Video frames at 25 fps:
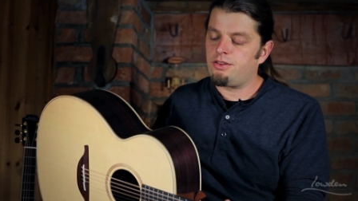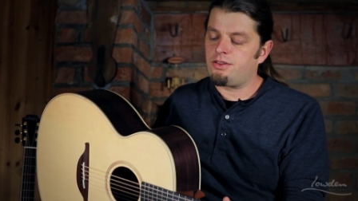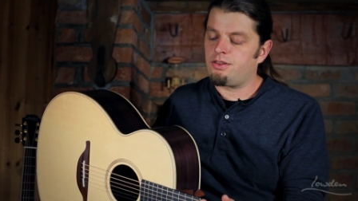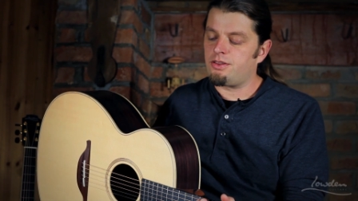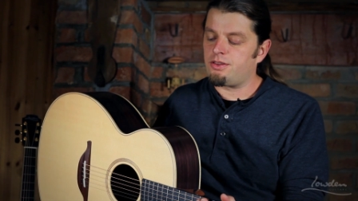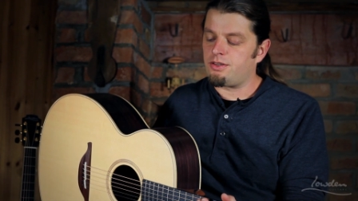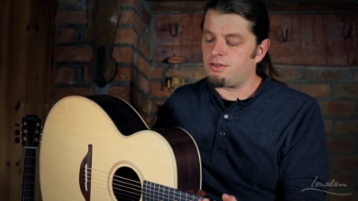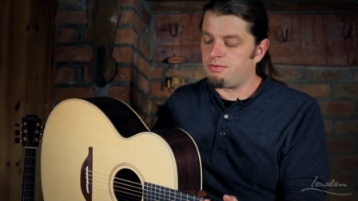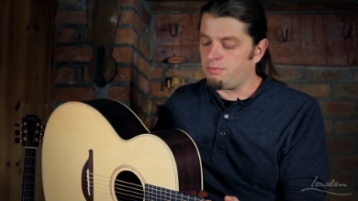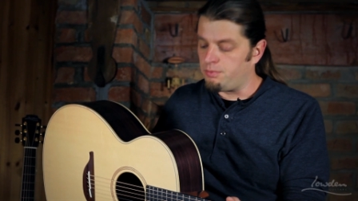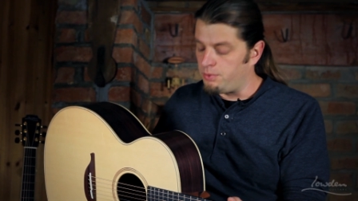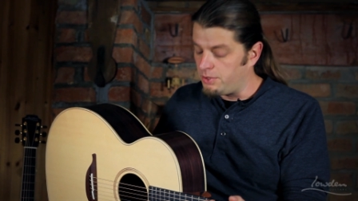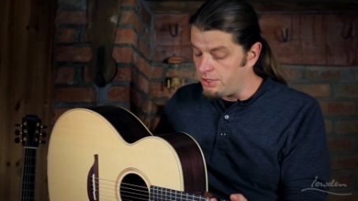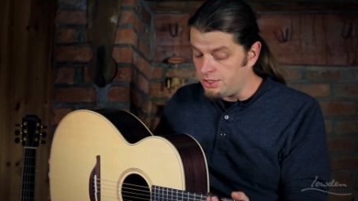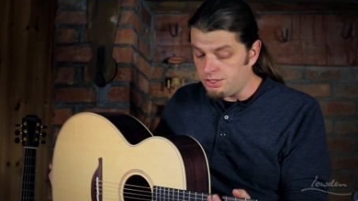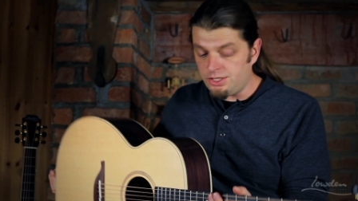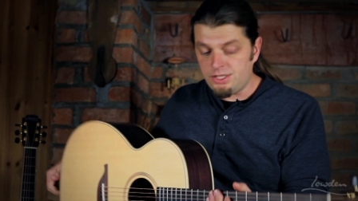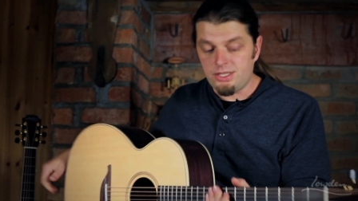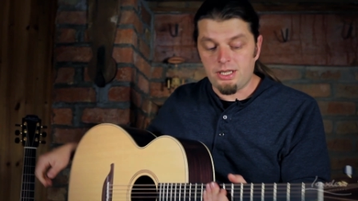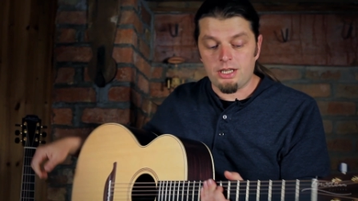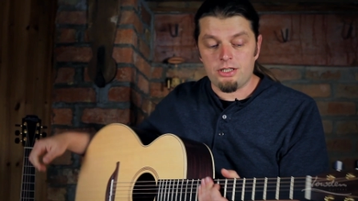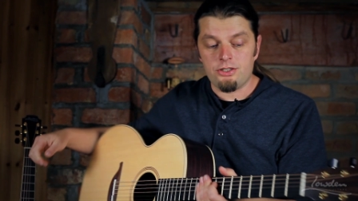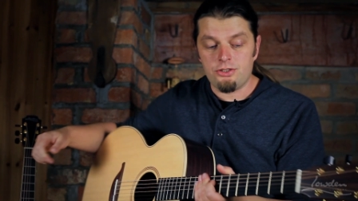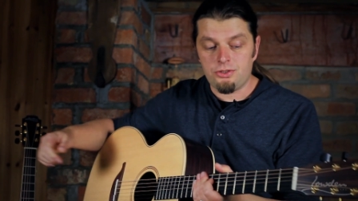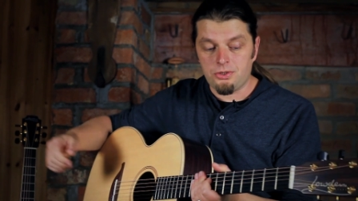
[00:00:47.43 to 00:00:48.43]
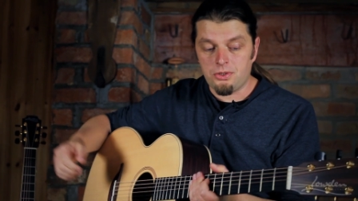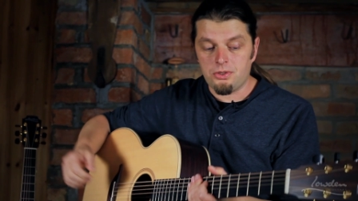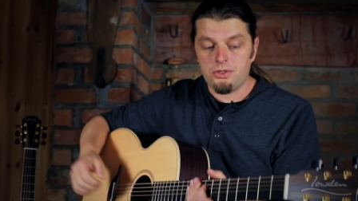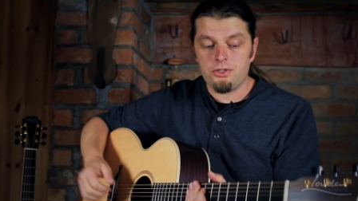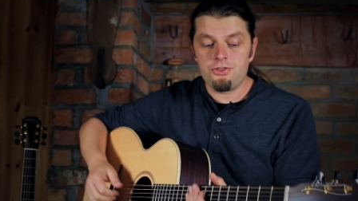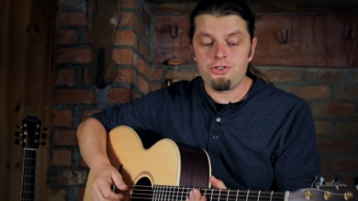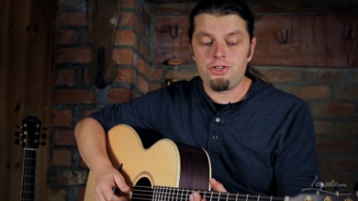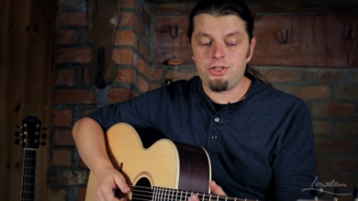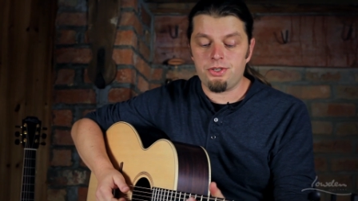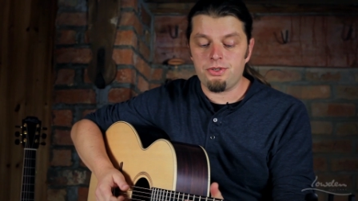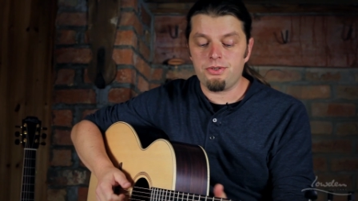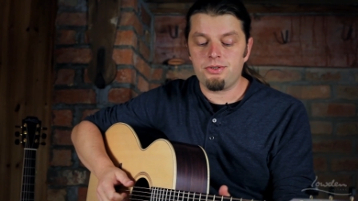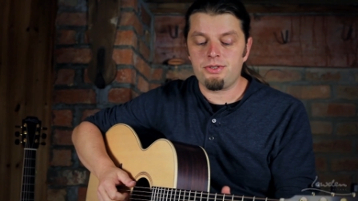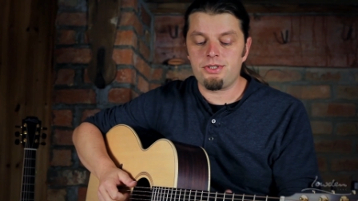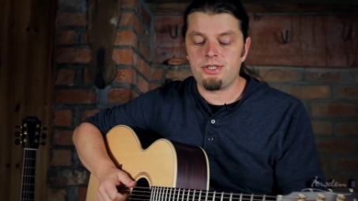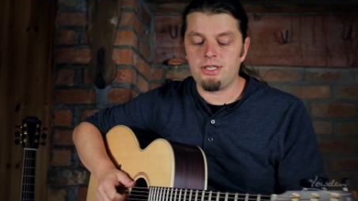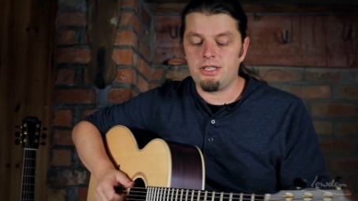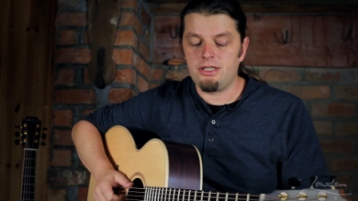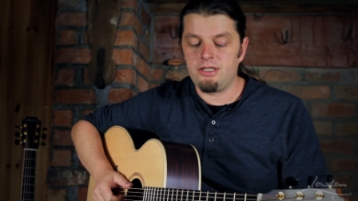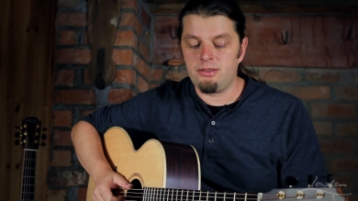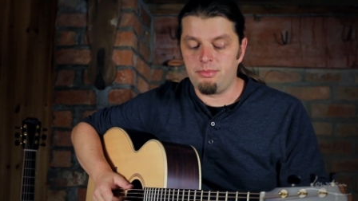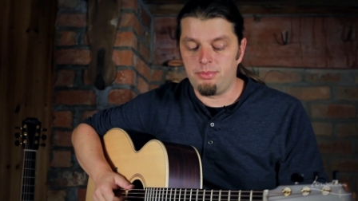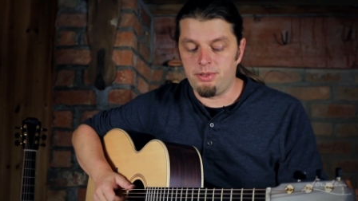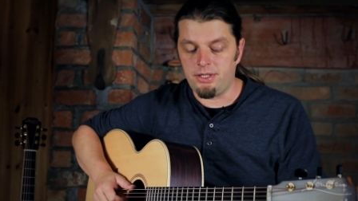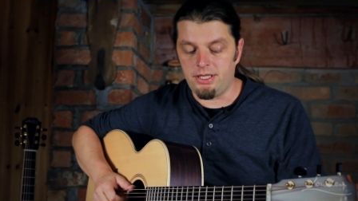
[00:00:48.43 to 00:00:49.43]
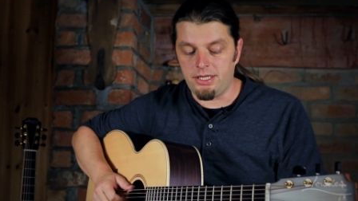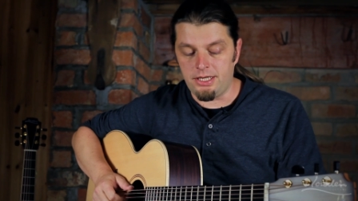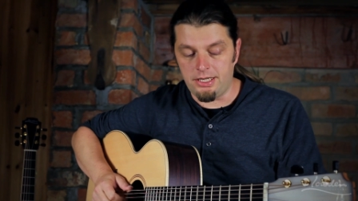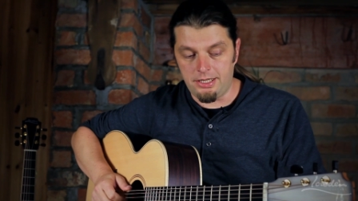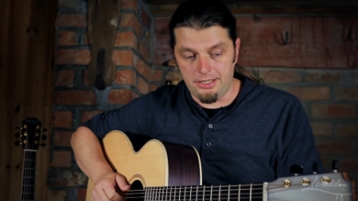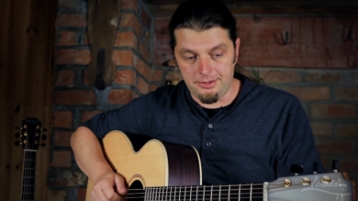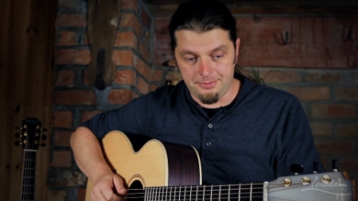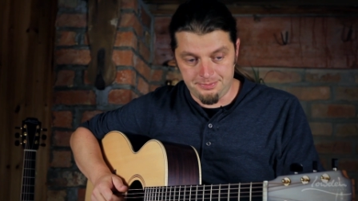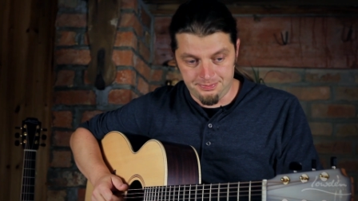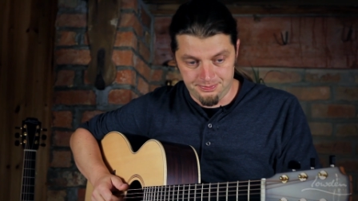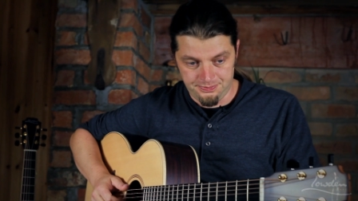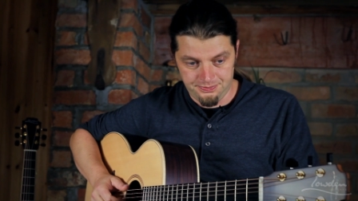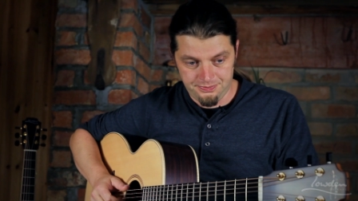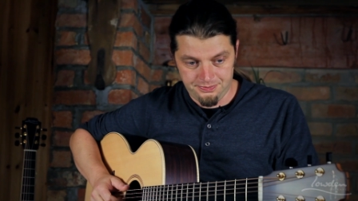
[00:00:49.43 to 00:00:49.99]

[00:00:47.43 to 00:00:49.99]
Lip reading: the woods that George used in the beginning